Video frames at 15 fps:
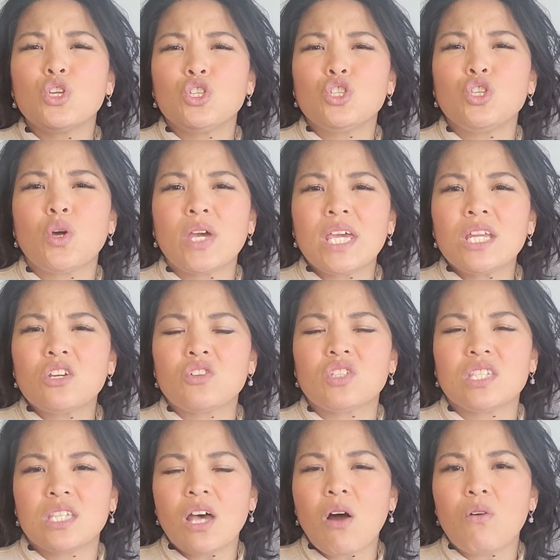to your inner
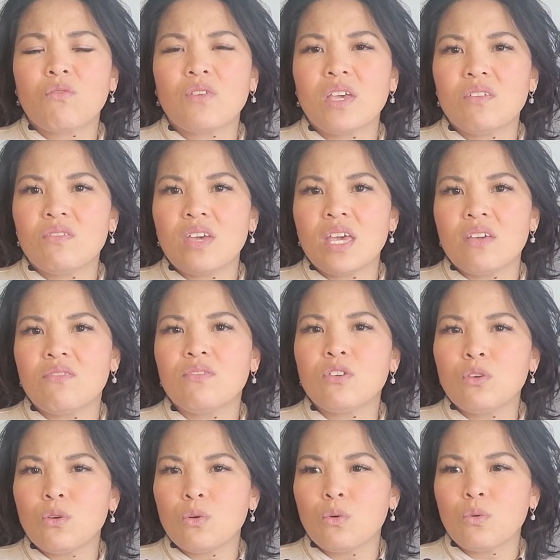self if if
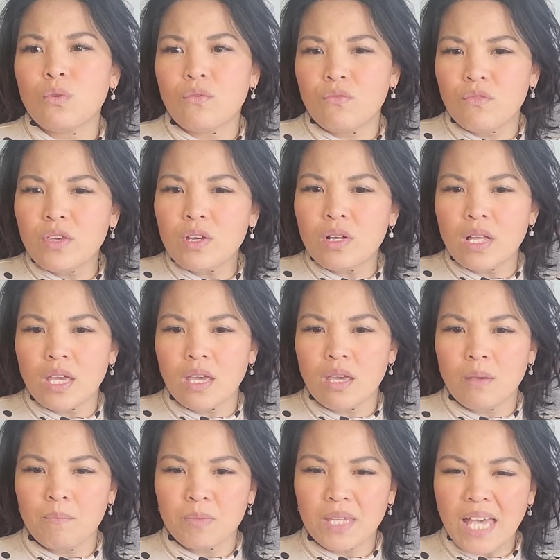you feel
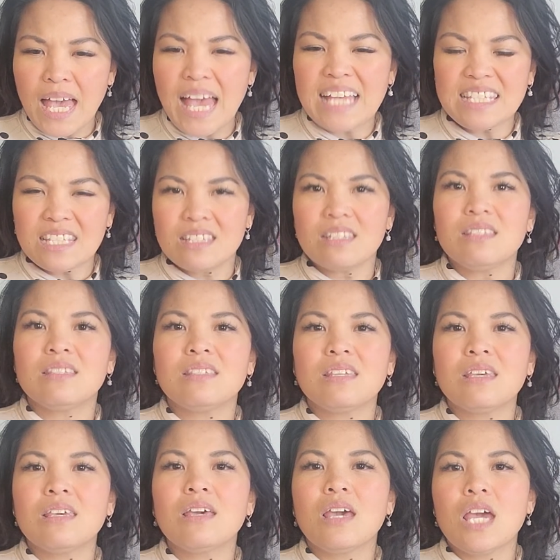a
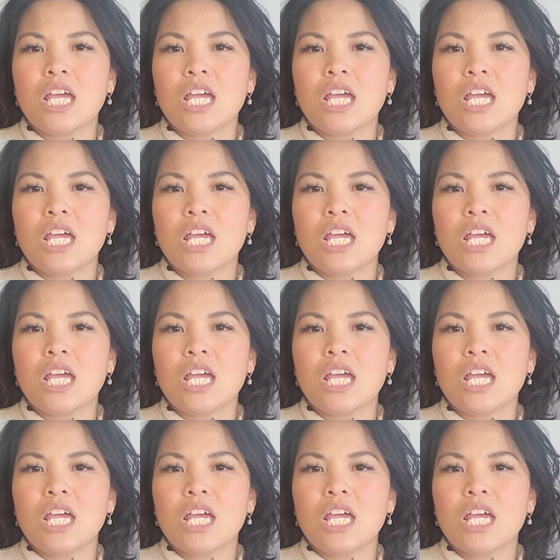hesitancy